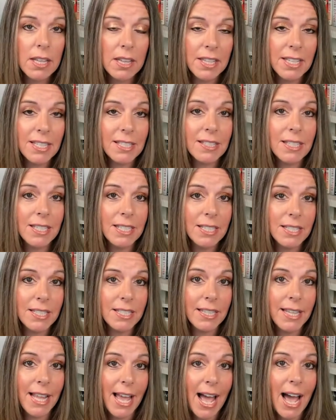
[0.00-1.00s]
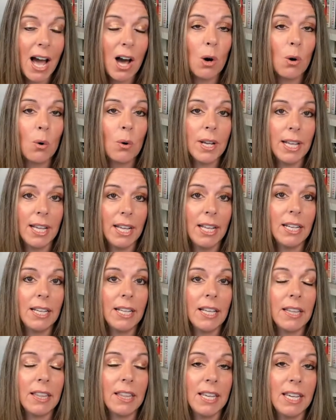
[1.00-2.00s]
This is now
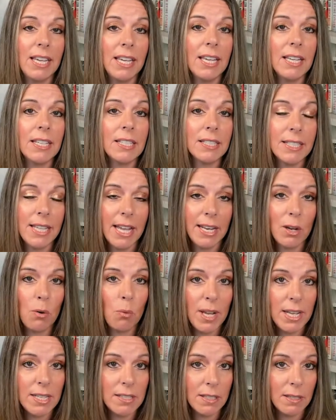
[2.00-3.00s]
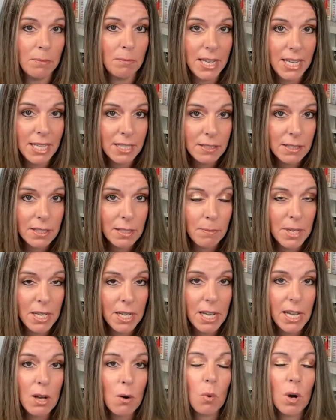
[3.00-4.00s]
in the Senate Ways and Means Committee,